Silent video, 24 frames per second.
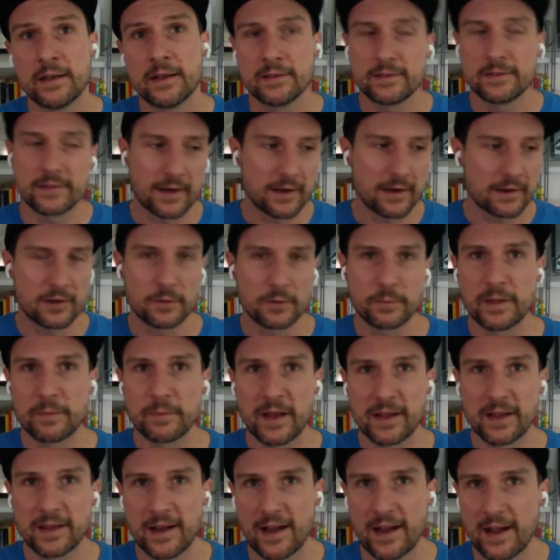Derek will be
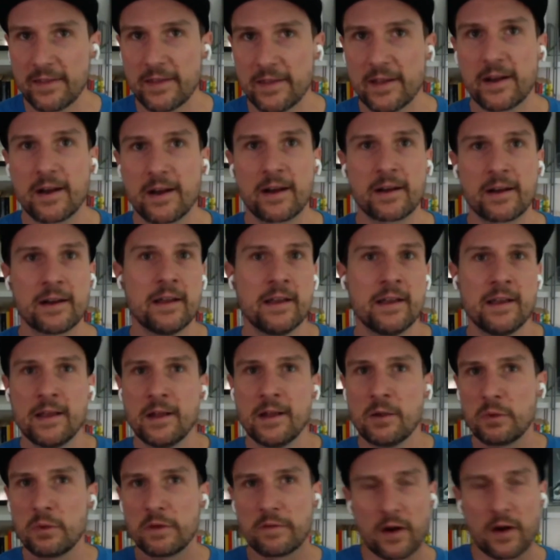my guy there.
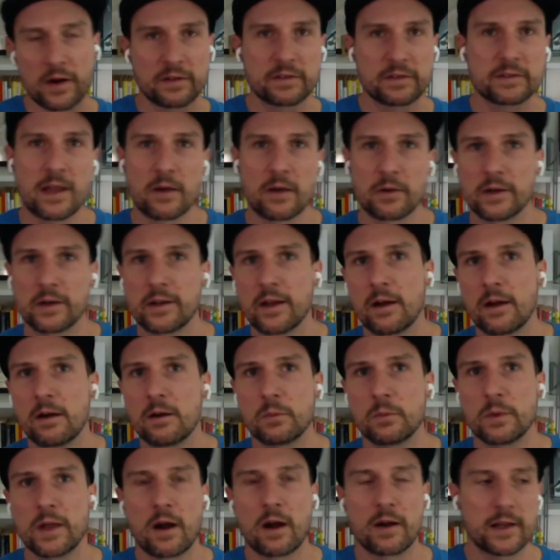We've already scouted
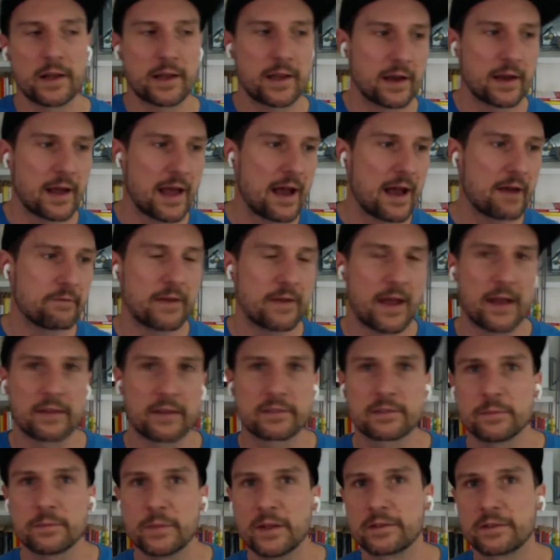out. We already kind of have
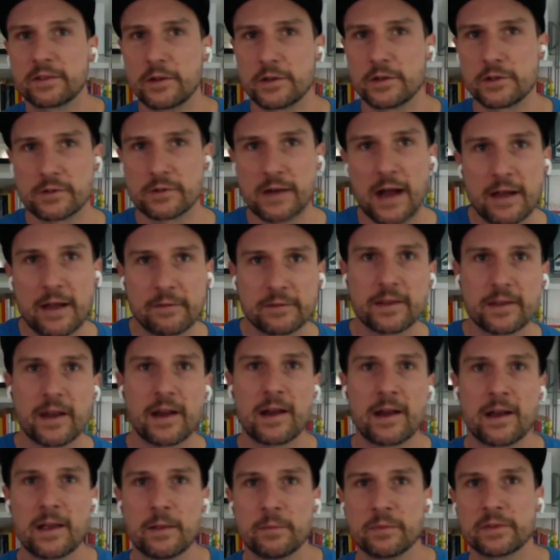estimates on drive
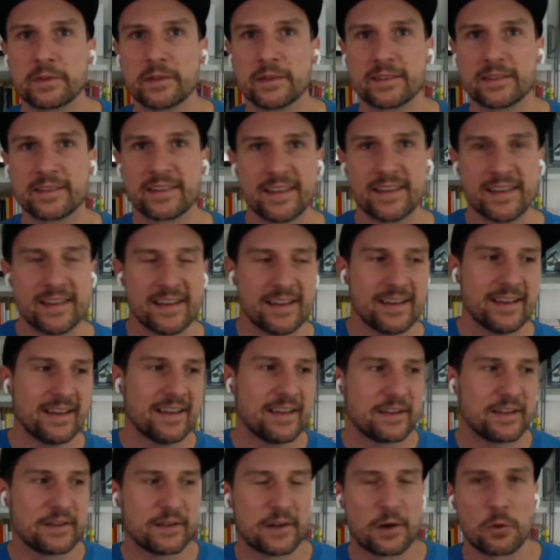times and,
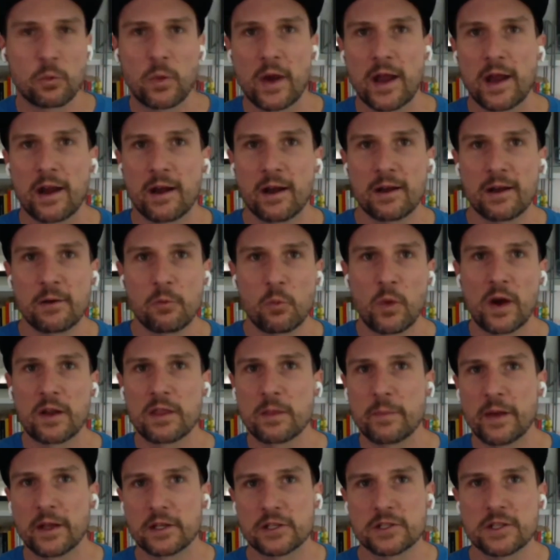where the
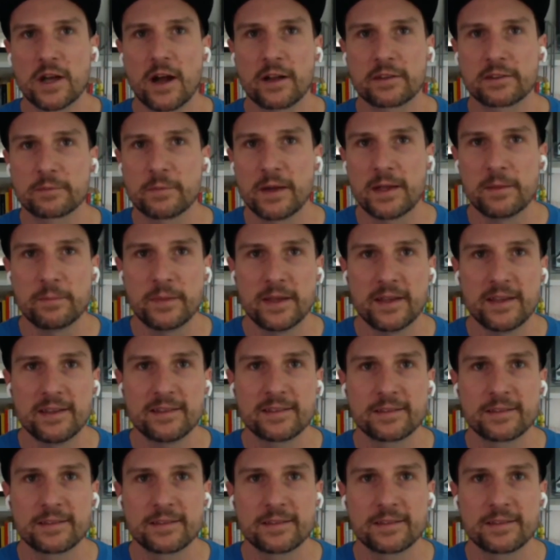best shots might be.